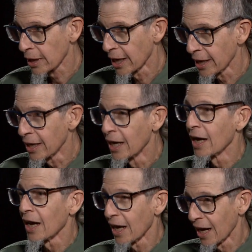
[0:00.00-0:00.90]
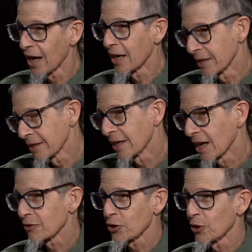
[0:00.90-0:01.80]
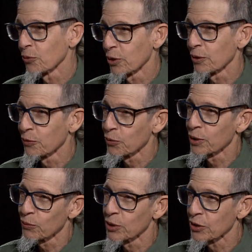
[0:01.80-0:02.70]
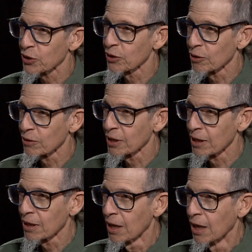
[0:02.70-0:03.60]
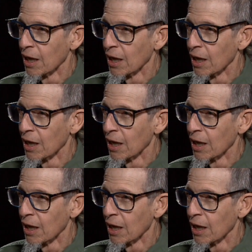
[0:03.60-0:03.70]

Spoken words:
Okay, and so we still.